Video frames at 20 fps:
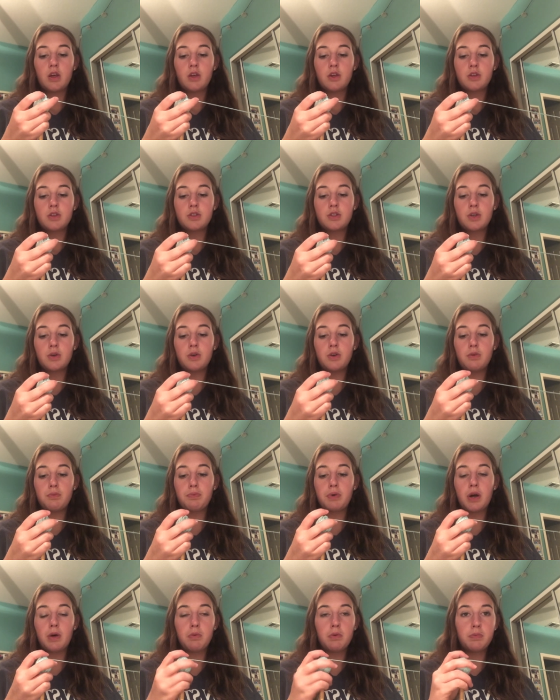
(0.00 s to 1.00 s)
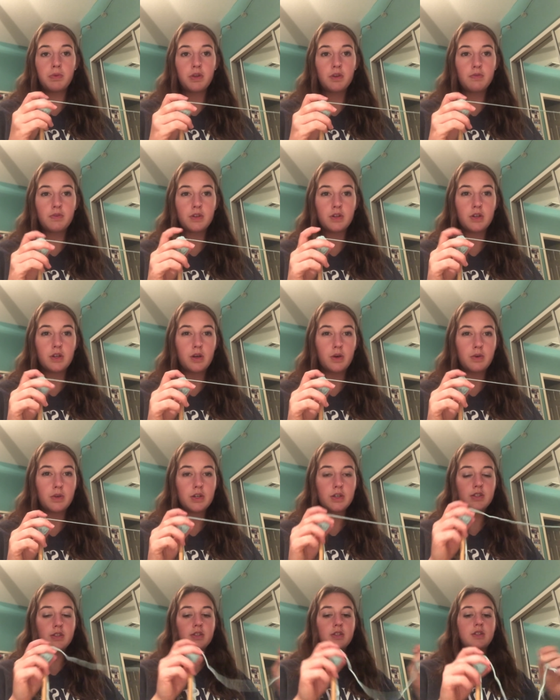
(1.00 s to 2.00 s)
So you probably have
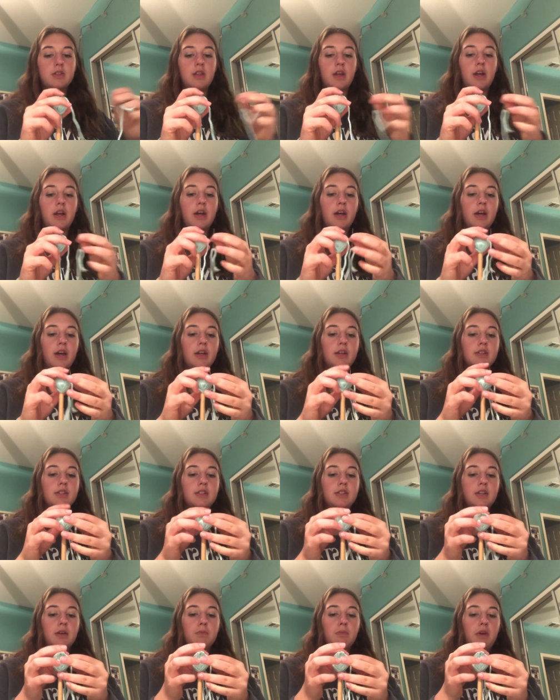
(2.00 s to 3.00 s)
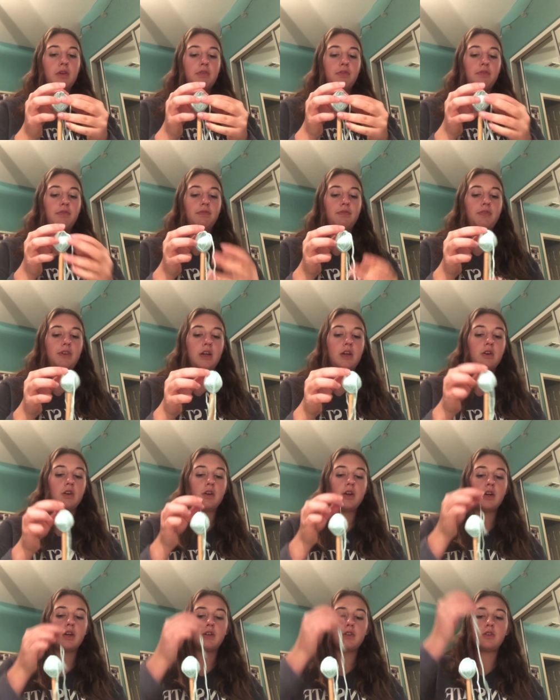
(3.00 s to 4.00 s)
noticed that I kind of stick my finger
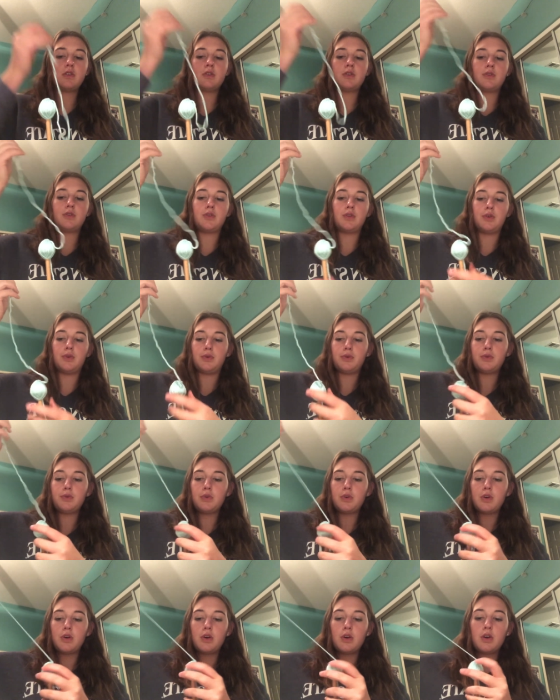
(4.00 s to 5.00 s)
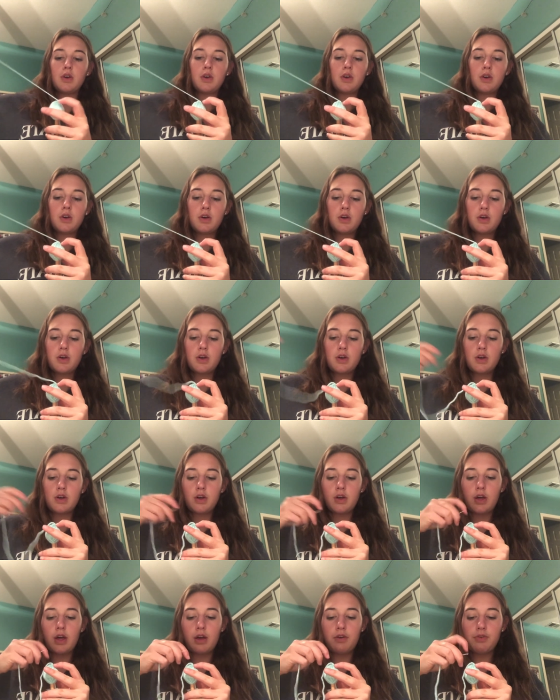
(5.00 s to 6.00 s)
in too
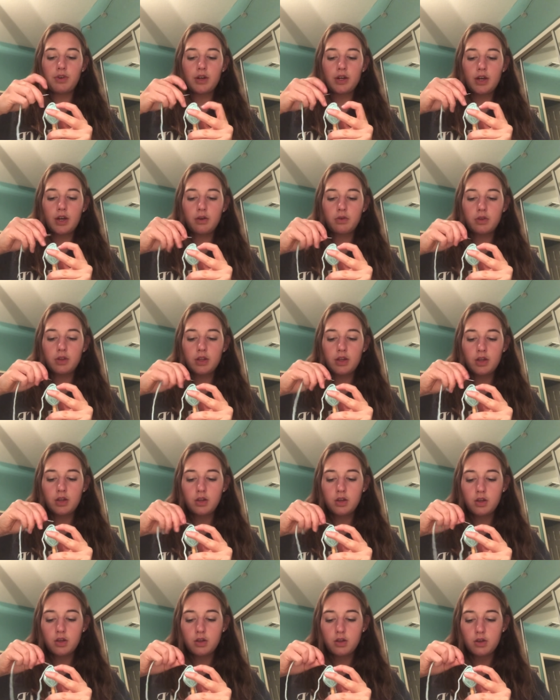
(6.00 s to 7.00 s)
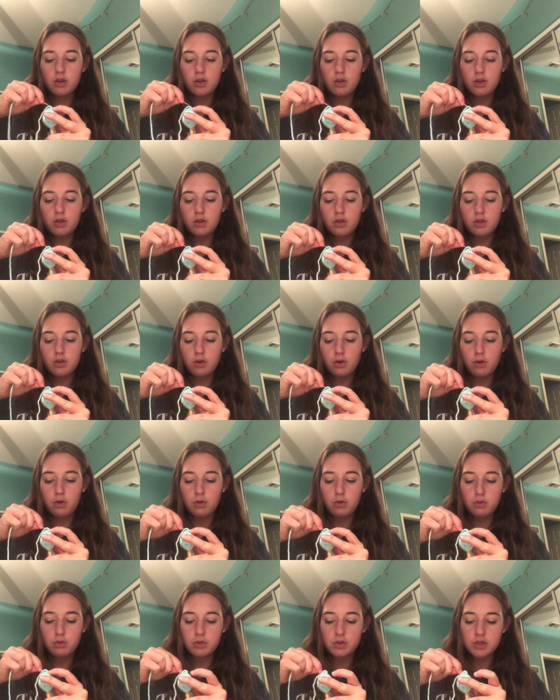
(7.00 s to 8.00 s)
every now and then, the
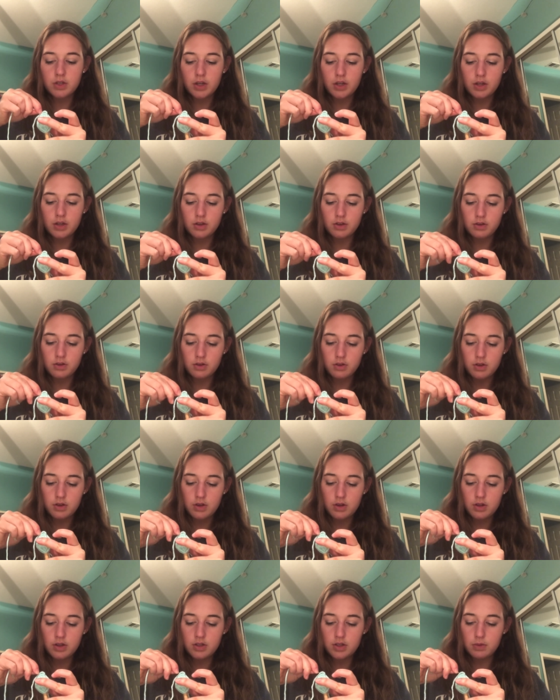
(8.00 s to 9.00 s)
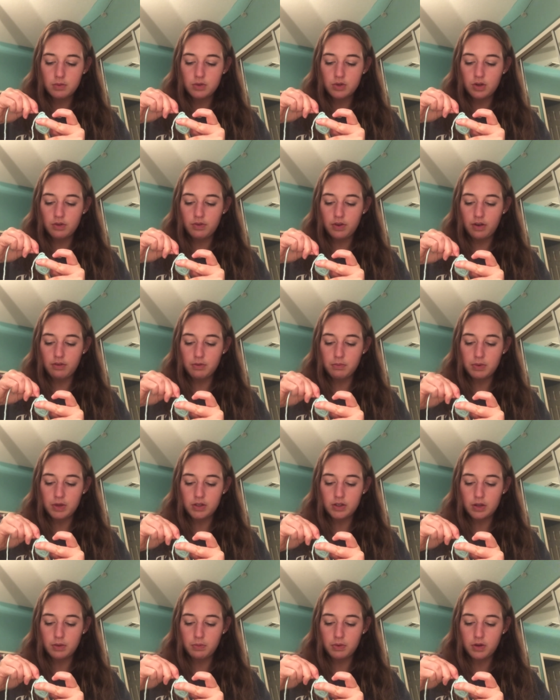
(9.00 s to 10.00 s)
hole, which I can demonstrate if you haven't
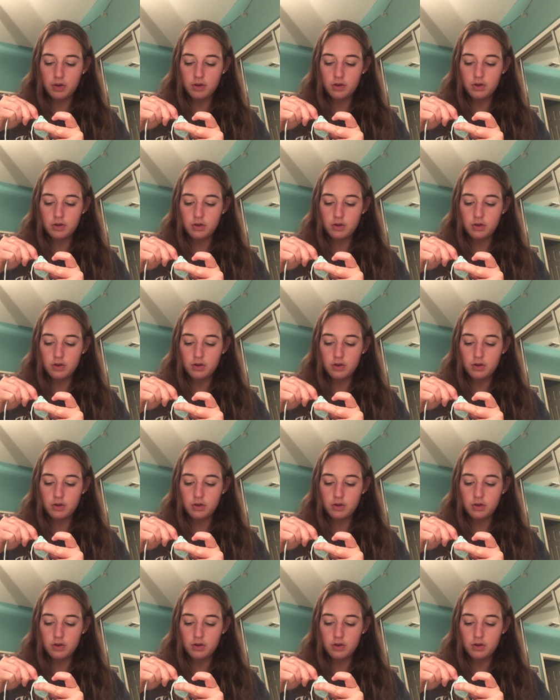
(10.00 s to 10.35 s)
picked up on.